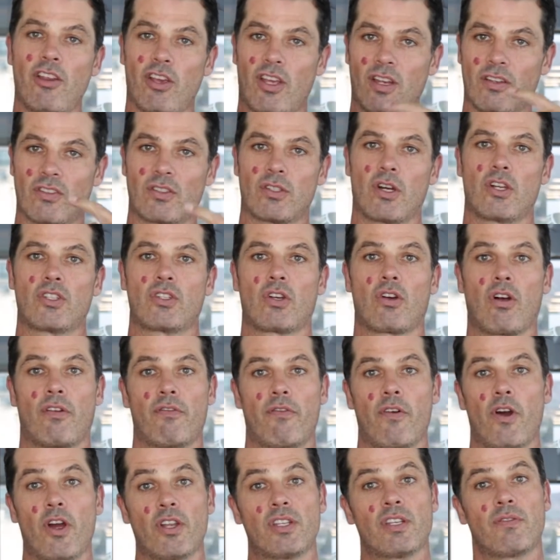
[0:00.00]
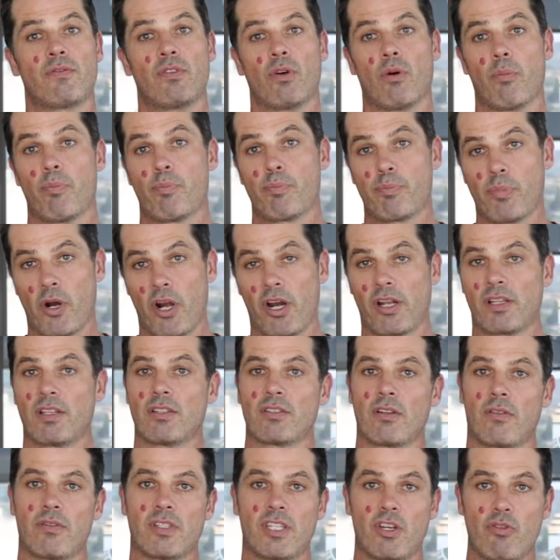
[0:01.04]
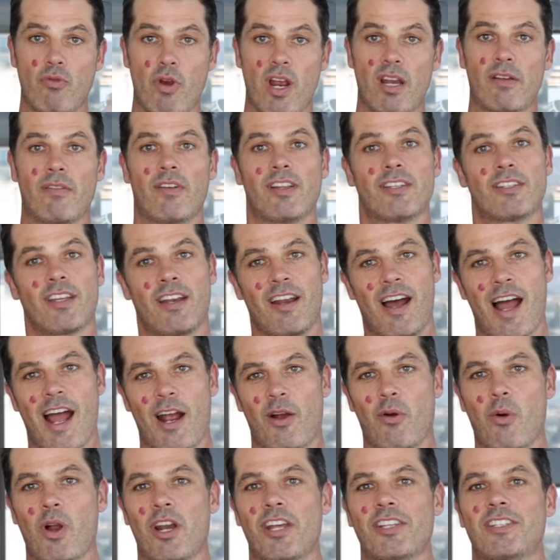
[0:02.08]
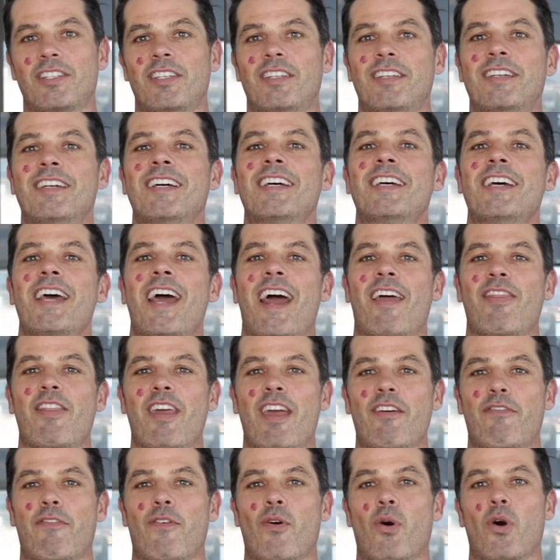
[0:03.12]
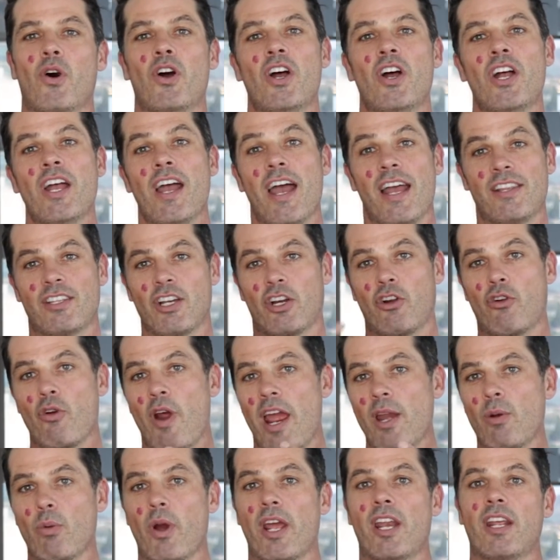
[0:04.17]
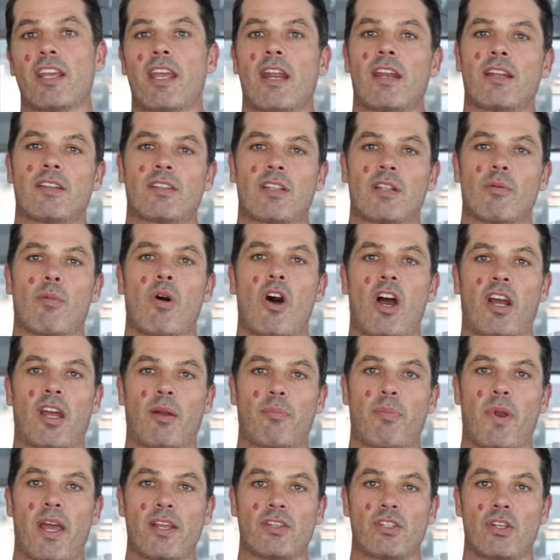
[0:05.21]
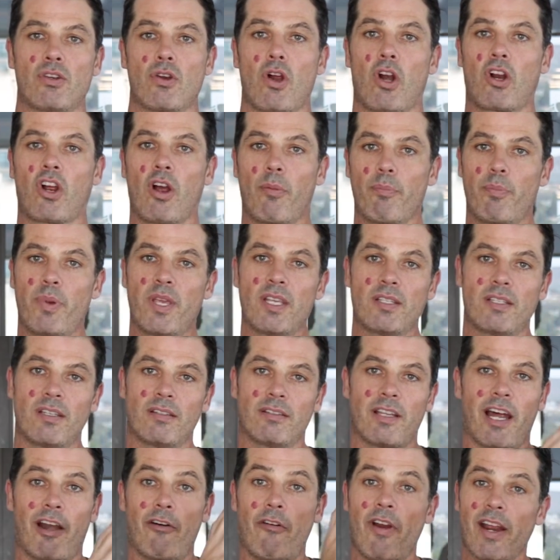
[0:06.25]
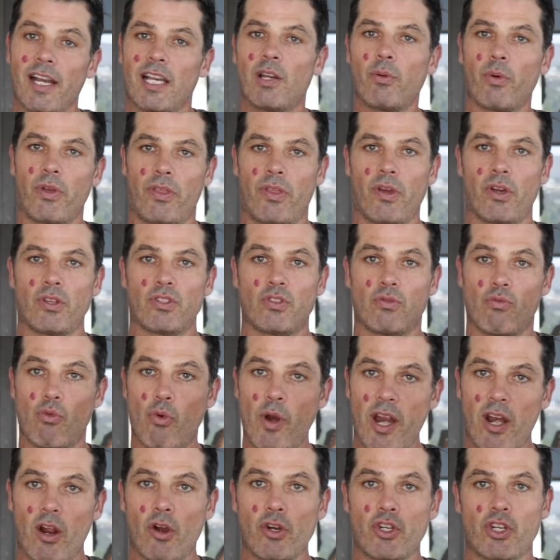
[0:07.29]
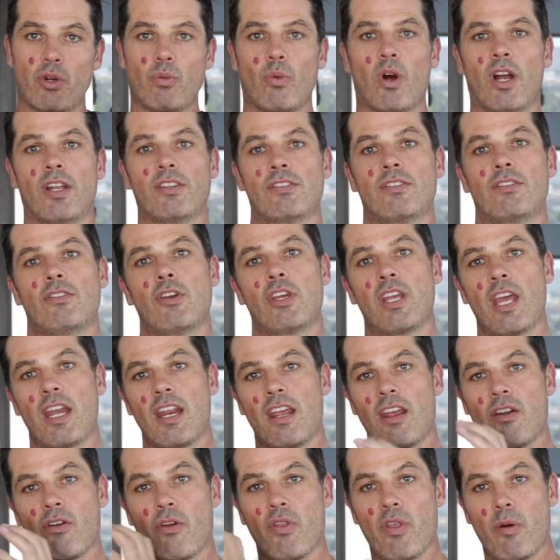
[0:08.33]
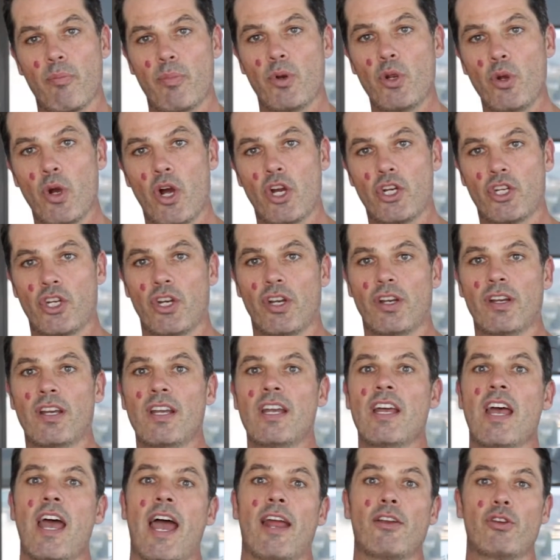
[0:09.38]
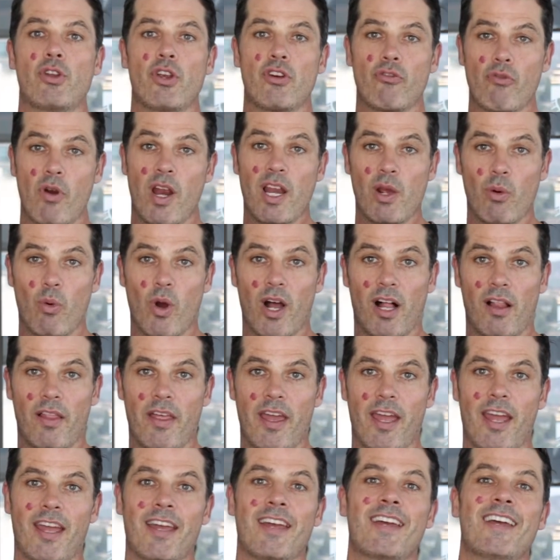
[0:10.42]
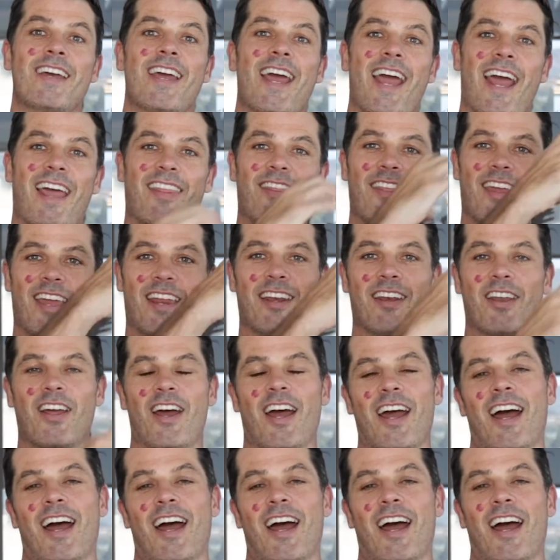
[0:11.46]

you can start to convert if your product is obviously relevant and high quality, and therefore it's a great way to get into the marketplace. You're not competing directly with those red ocean ones, you're getting in on the blue ocean and doing really well there, and then